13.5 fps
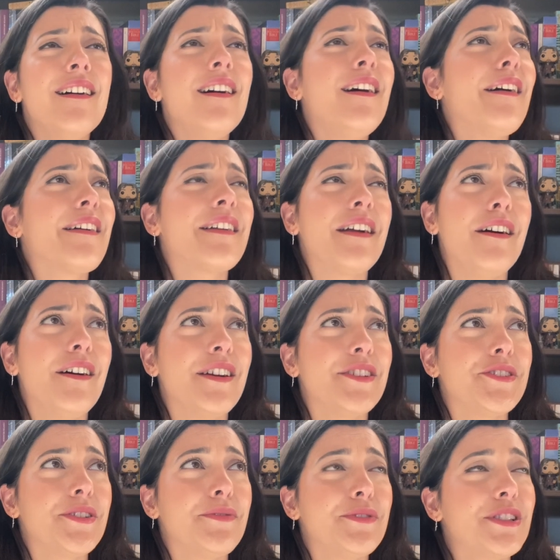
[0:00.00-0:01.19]
Oh,
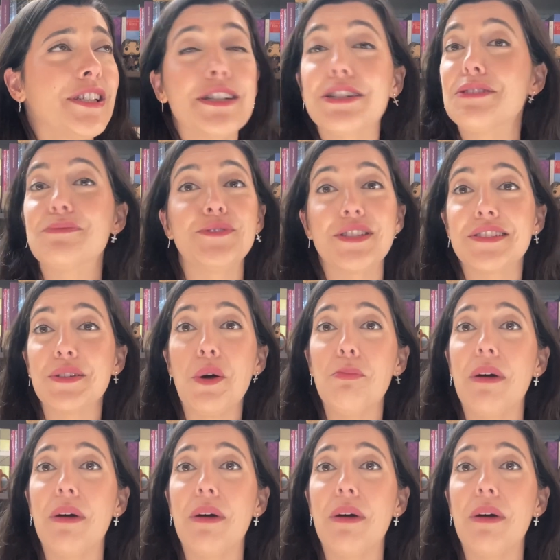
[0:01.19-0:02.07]
gosh, if she could just go